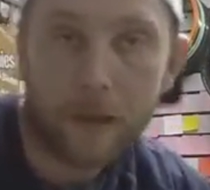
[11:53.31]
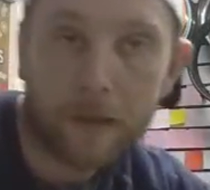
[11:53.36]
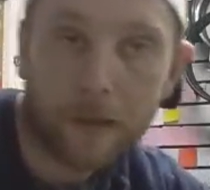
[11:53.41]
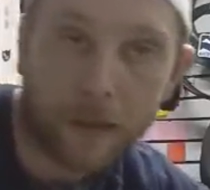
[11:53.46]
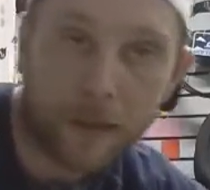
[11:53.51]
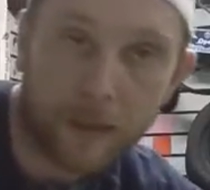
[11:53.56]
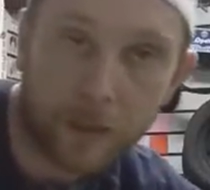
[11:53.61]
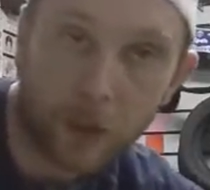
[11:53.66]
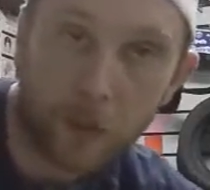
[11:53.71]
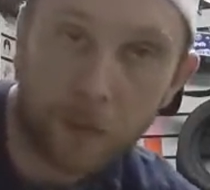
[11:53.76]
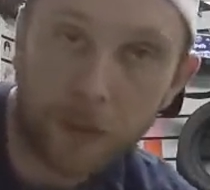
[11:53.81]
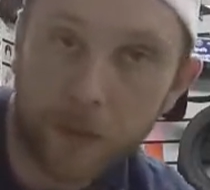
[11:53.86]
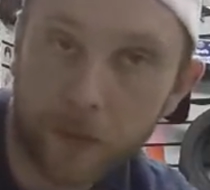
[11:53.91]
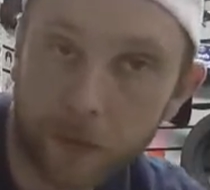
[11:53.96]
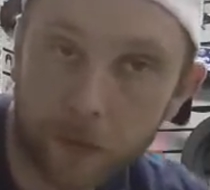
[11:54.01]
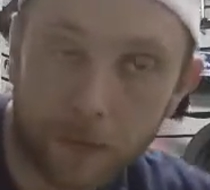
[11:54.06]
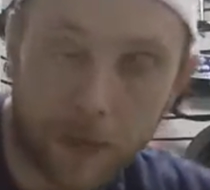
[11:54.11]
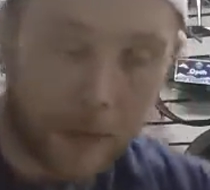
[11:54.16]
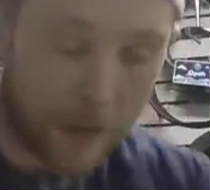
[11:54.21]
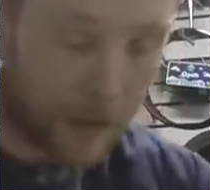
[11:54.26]
That stops it
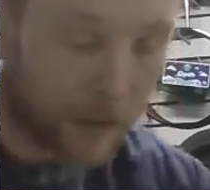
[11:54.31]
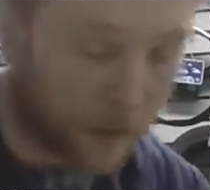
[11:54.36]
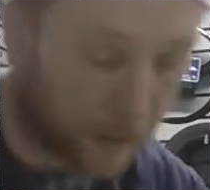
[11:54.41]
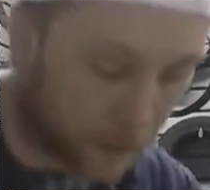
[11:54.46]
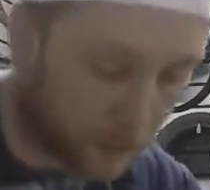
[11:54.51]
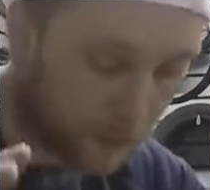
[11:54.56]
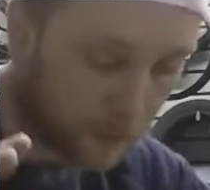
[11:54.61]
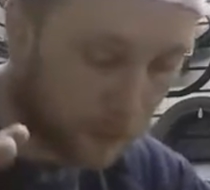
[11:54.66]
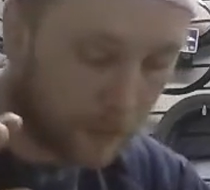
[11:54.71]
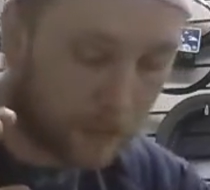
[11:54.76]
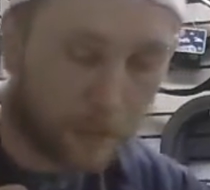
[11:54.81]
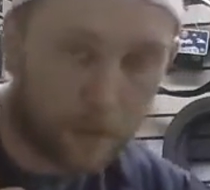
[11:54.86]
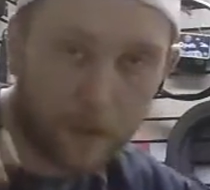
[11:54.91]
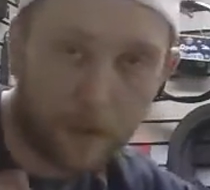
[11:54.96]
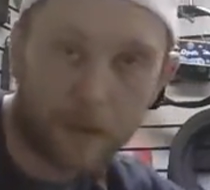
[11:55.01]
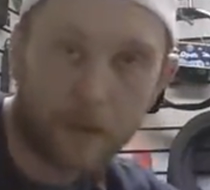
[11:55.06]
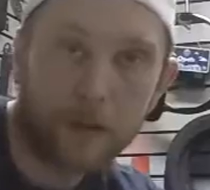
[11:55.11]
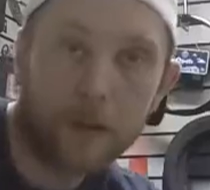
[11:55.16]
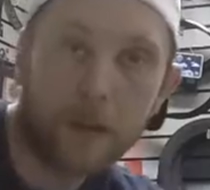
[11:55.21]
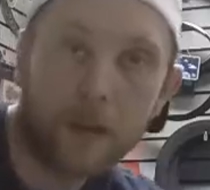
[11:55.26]
from rattling.
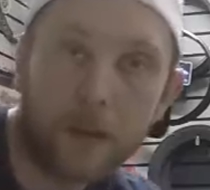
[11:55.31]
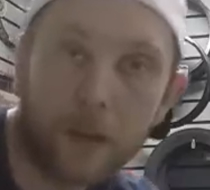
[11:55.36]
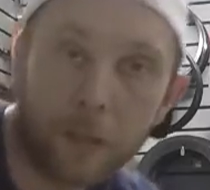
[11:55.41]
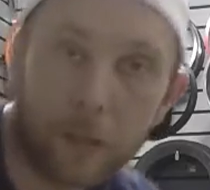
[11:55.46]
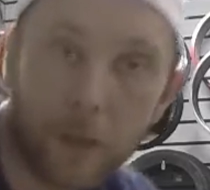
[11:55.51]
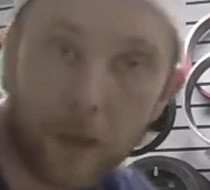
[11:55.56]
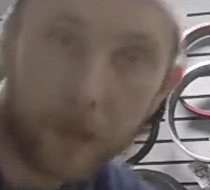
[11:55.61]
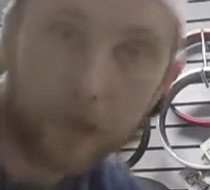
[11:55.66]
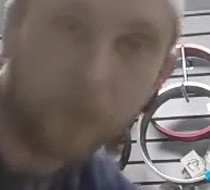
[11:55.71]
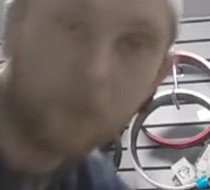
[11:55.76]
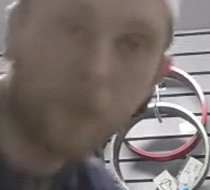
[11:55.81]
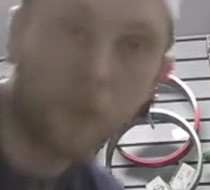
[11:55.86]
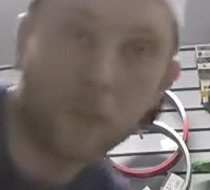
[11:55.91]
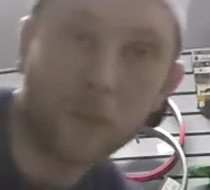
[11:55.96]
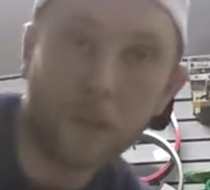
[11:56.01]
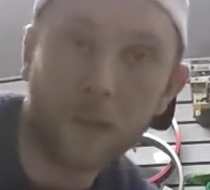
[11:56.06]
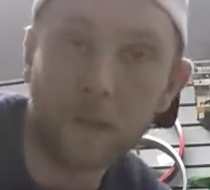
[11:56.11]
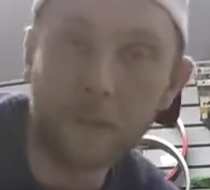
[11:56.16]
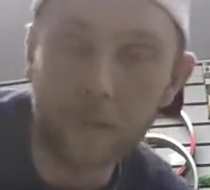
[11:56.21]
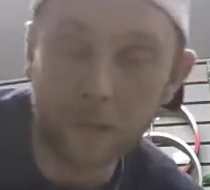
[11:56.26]
Your bike's all
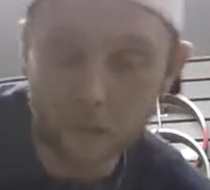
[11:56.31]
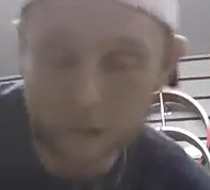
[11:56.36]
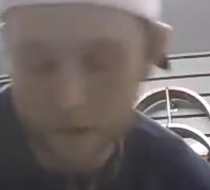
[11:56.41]
dialed.